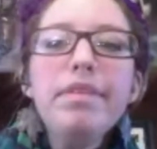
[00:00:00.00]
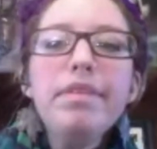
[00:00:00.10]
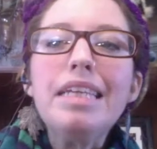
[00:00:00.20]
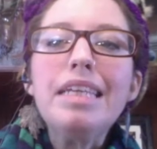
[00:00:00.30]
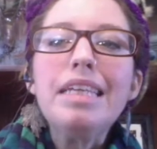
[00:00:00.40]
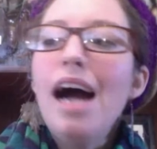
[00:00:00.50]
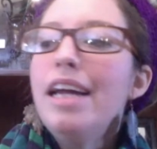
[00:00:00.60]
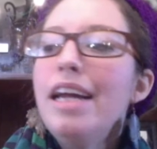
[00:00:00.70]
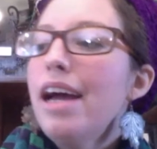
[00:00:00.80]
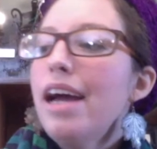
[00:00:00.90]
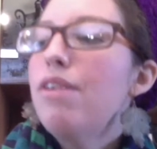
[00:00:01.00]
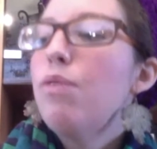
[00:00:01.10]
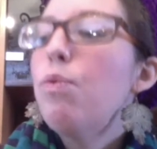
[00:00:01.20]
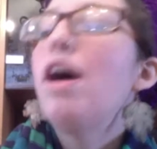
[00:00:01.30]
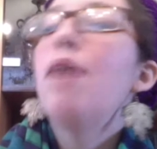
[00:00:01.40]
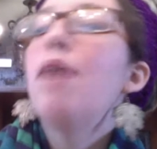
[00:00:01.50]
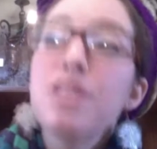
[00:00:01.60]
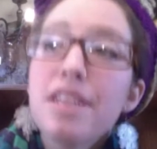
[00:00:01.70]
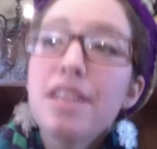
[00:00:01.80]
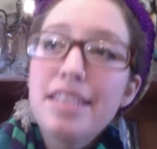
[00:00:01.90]
I was just
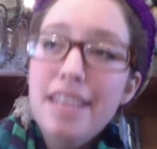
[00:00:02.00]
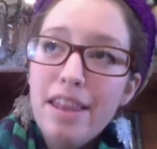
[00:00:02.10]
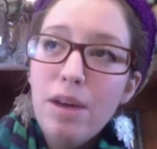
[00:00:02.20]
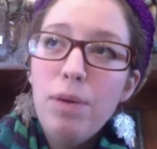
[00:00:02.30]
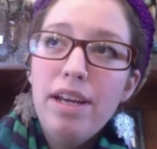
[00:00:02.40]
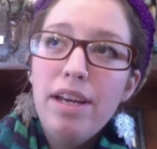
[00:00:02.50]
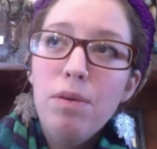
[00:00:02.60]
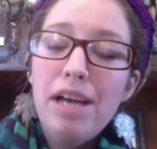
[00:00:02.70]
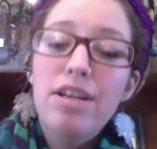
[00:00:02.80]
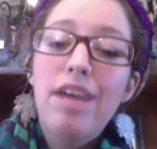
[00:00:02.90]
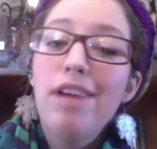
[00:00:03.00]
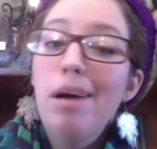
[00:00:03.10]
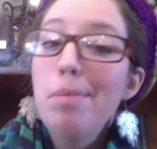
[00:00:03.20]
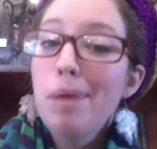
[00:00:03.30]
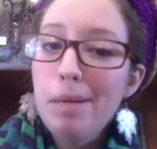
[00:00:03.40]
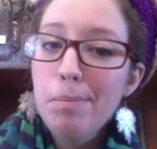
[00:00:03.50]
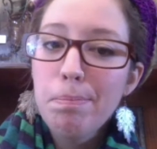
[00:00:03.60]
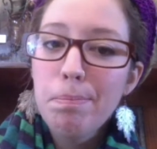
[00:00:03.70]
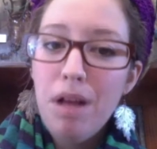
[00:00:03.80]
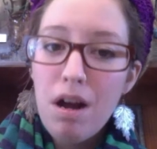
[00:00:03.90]
going to say that we actually have an upcoming
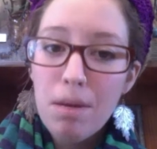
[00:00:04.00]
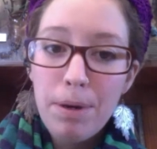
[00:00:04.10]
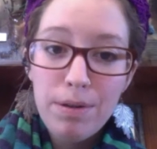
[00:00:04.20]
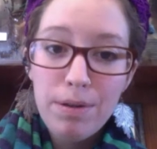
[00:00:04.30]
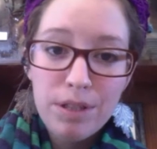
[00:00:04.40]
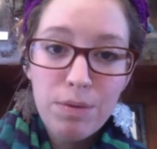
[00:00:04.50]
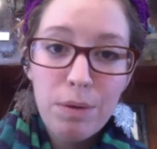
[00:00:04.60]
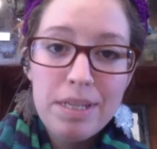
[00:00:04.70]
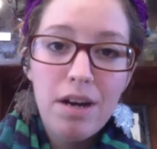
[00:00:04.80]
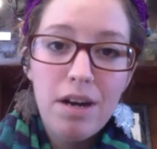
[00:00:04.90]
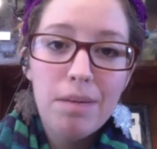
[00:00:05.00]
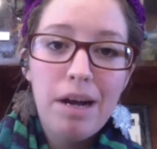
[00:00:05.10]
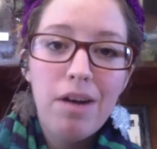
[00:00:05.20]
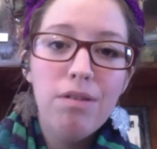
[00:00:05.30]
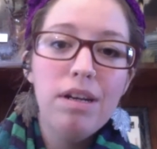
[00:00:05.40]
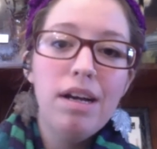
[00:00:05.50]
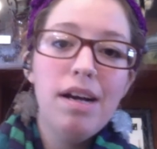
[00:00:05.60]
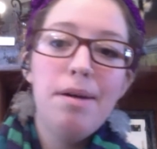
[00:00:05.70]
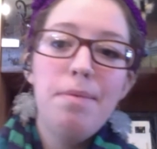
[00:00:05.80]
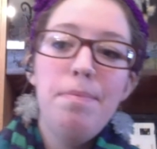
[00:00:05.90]
blog post where we talk about
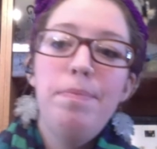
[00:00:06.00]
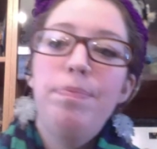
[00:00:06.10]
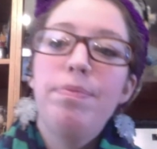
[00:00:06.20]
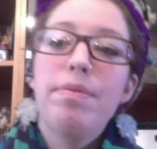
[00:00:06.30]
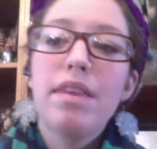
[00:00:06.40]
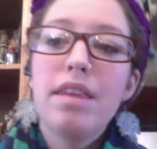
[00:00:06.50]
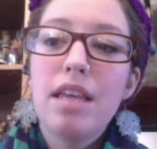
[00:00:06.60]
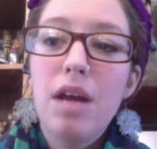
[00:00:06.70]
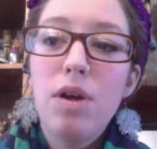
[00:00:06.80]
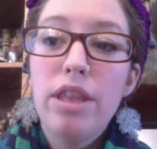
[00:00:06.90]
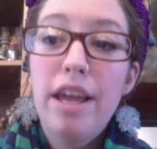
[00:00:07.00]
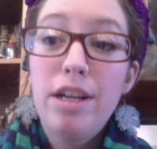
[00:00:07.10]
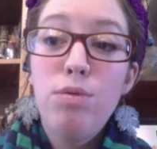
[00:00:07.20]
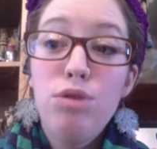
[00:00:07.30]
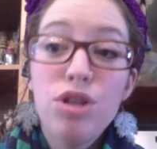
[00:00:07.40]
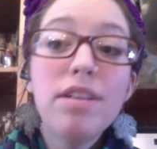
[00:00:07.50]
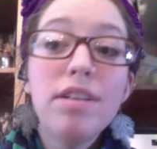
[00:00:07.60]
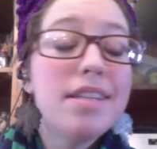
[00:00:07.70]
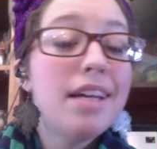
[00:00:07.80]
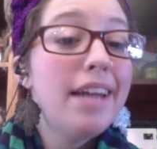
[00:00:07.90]
that you should
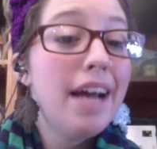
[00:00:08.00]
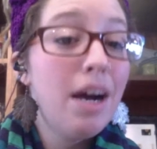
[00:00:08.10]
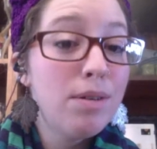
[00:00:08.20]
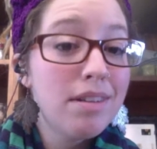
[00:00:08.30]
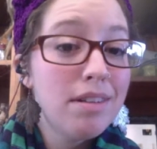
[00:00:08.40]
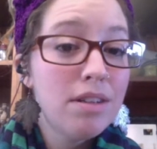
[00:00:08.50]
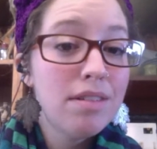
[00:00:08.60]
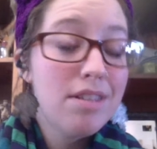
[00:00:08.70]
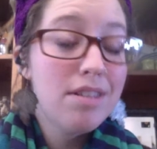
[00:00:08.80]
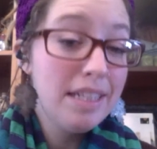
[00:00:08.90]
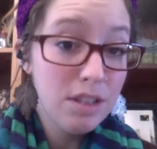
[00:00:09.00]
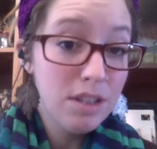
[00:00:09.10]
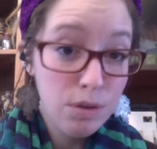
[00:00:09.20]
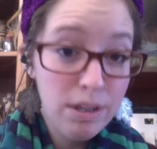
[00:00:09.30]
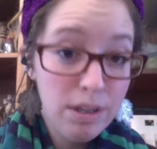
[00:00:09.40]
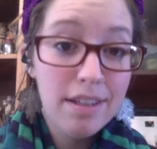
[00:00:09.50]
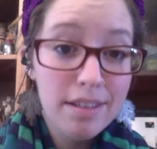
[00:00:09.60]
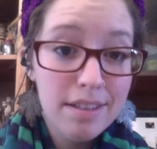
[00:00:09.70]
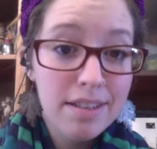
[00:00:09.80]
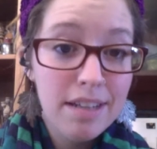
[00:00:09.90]
send out season's greetings.
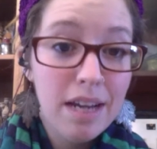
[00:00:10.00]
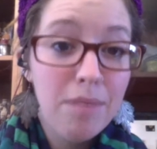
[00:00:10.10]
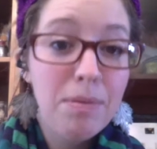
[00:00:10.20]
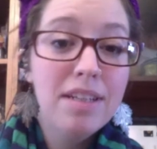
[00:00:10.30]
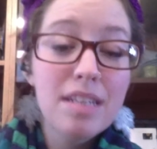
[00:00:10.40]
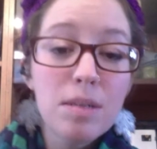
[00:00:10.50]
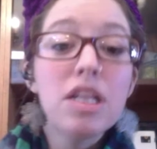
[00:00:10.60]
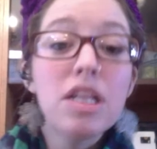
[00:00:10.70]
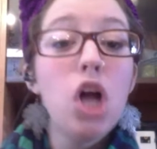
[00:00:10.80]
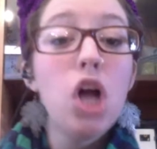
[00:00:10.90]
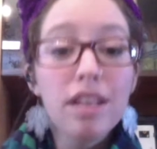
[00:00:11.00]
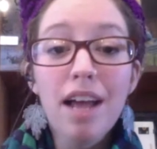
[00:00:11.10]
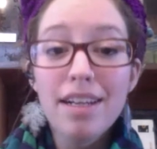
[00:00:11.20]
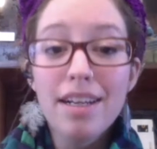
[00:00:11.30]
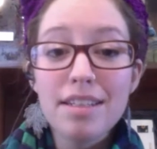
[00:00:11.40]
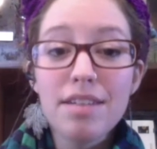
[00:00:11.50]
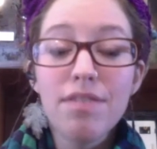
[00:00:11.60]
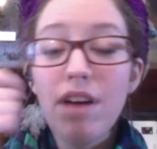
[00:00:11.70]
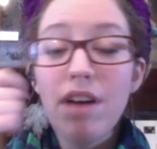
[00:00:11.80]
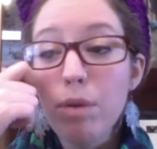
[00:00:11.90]
And this is along the lines of
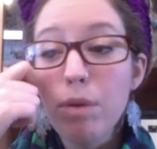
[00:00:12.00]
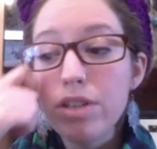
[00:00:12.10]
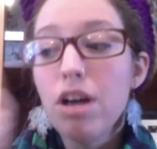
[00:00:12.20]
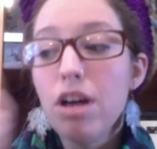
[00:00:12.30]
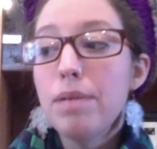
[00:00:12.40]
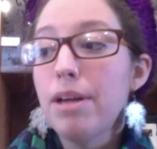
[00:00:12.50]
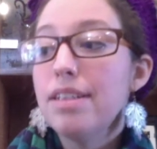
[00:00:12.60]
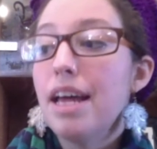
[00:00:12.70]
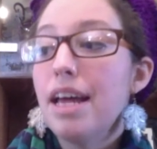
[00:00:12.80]
what you're talking about, is that,